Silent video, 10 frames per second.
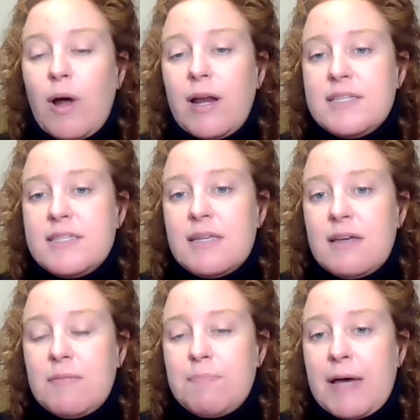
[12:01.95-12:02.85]
What is
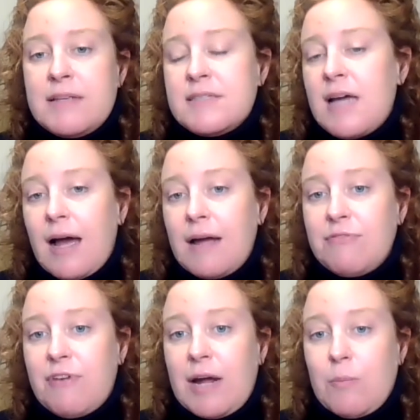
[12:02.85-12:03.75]
the best
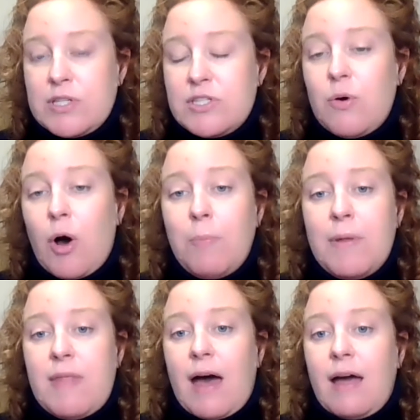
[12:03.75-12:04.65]
time frame once you
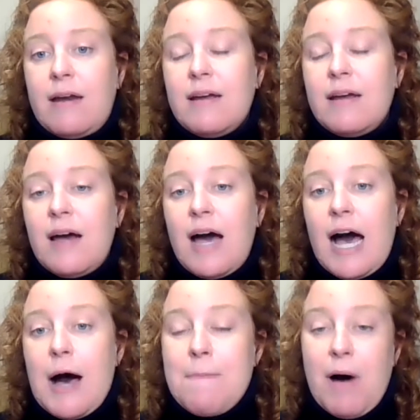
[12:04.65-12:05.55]
open that
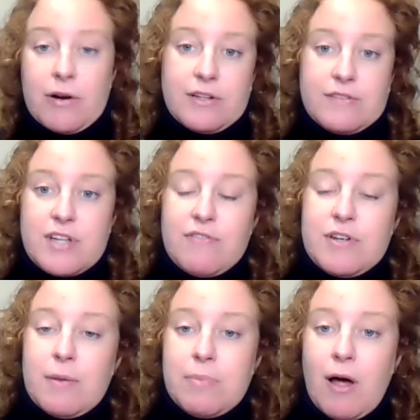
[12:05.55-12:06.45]
bottle of
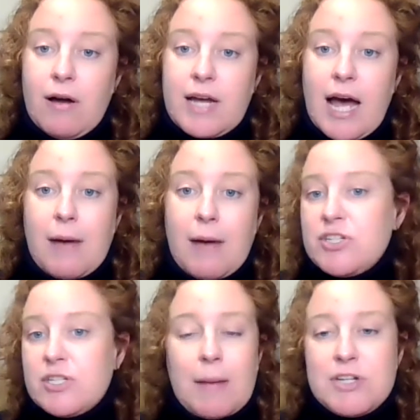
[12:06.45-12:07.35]
Sauvignon Blanc? How
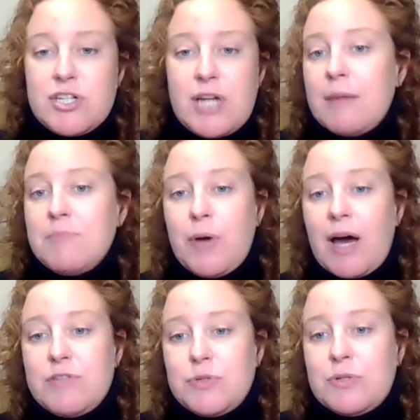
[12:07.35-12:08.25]
much time do you
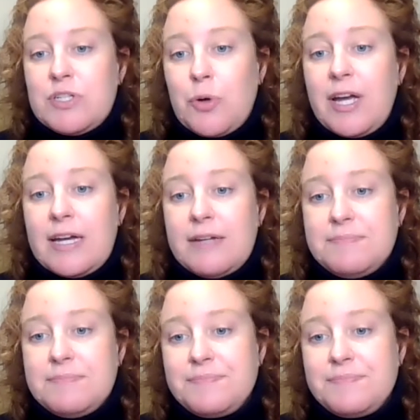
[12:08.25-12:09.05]
have to enjoy it?